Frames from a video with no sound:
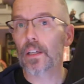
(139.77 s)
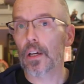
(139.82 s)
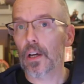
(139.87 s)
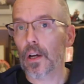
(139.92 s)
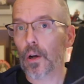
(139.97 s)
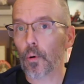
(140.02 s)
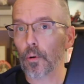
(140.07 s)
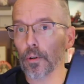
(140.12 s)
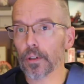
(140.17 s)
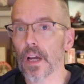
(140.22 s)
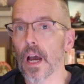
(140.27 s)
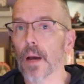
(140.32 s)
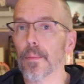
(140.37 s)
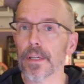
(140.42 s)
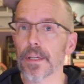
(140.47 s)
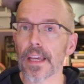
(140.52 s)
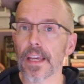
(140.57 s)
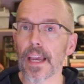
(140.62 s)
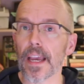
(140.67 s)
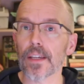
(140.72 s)
origami
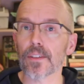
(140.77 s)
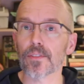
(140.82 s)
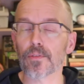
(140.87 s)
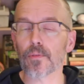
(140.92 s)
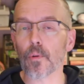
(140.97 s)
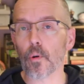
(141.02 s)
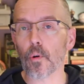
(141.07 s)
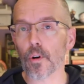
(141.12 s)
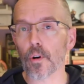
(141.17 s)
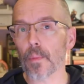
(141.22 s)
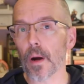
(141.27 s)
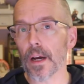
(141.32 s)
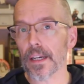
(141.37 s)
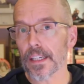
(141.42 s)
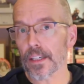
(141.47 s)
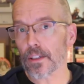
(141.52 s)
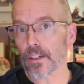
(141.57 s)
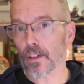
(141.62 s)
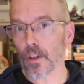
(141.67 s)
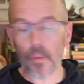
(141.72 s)
case for my
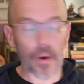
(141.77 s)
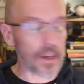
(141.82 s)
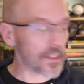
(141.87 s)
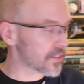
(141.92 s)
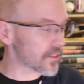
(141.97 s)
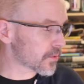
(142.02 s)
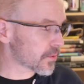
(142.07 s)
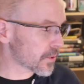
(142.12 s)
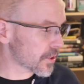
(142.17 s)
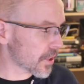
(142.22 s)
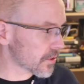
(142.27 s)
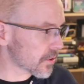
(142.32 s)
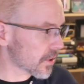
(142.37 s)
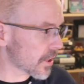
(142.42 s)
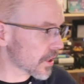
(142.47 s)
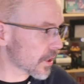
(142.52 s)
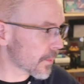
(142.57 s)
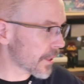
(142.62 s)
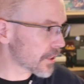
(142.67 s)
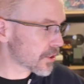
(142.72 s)
Kindle Oasis, which I'll talk
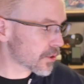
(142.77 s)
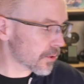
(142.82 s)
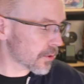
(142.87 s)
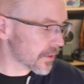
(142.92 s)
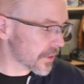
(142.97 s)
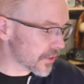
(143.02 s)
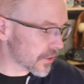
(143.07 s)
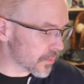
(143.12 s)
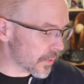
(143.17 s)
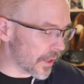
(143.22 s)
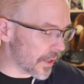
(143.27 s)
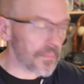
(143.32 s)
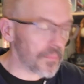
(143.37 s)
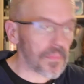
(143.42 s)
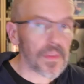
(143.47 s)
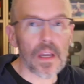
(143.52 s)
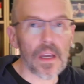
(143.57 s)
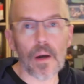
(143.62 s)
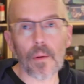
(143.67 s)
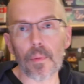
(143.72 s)
about shortly as well.
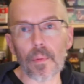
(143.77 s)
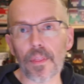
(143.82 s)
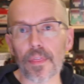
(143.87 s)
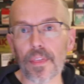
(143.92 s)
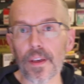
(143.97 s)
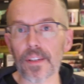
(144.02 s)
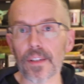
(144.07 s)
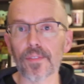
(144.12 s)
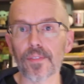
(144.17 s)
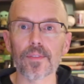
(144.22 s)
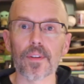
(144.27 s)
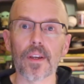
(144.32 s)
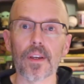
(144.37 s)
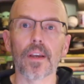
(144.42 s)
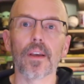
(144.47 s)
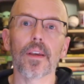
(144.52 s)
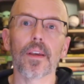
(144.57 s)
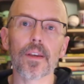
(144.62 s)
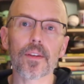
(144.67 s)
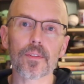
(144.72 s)
But this
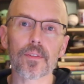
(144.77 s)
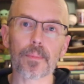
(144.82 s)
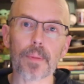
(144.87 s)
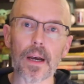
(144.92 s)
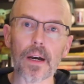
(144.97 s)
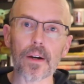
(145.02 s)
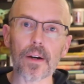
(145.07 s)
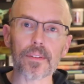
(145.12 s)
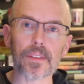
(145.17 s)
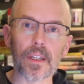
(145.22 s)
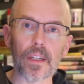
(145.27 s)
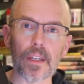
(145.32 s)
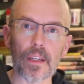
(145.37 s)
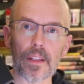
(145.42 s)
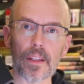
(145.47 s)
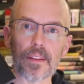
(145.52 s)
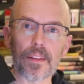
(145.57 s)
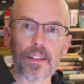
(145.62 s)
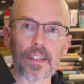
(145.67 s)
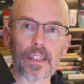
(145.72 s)
is about
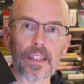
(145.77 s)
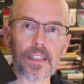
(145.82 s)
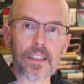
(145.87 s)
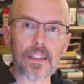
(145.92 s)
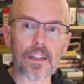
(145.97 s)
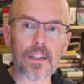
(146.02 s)
the